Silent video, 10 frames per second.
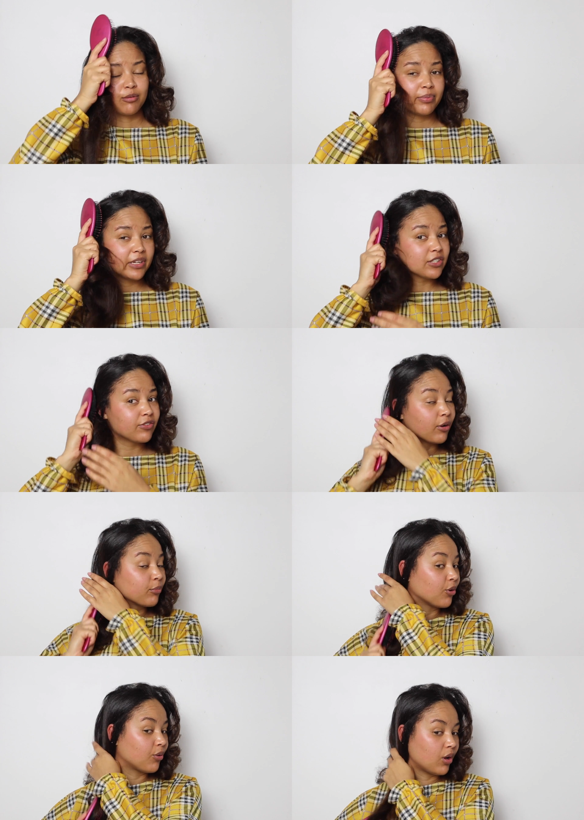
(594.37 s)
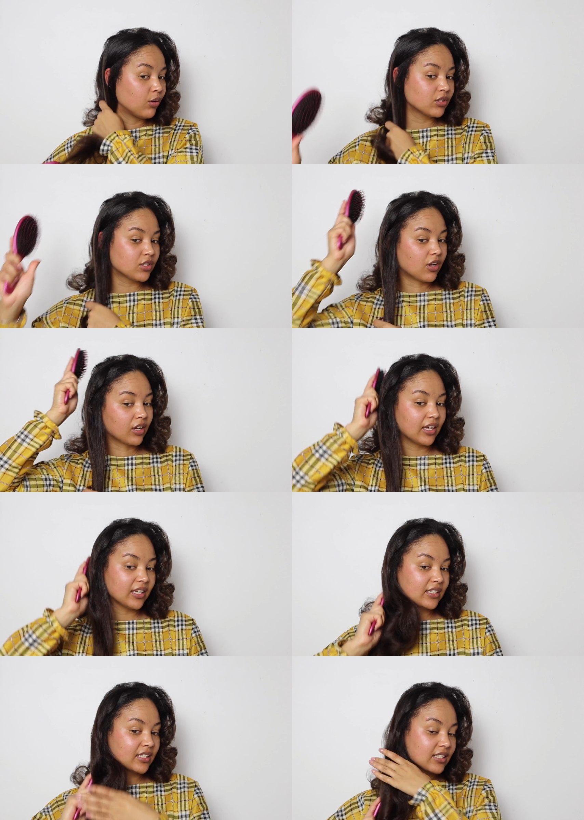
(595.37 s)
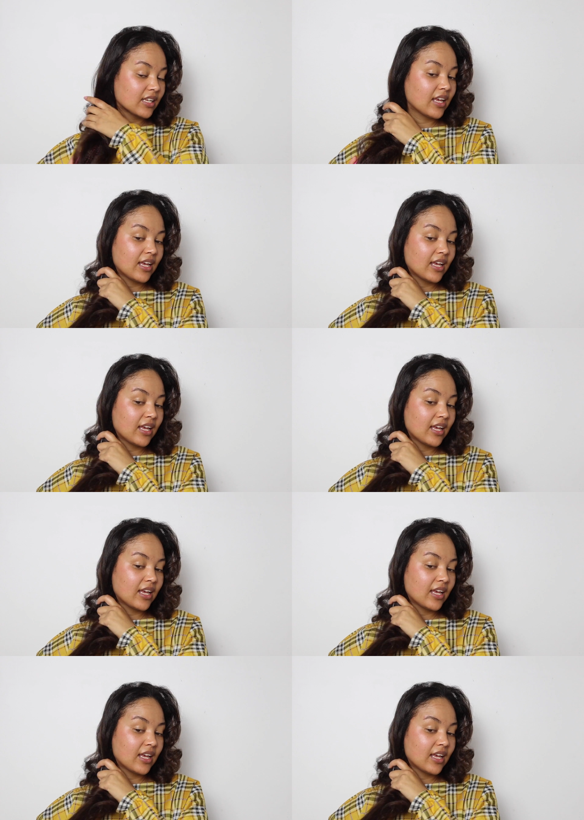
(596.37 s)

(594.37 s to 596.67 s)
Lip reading: a piece from your old stockings,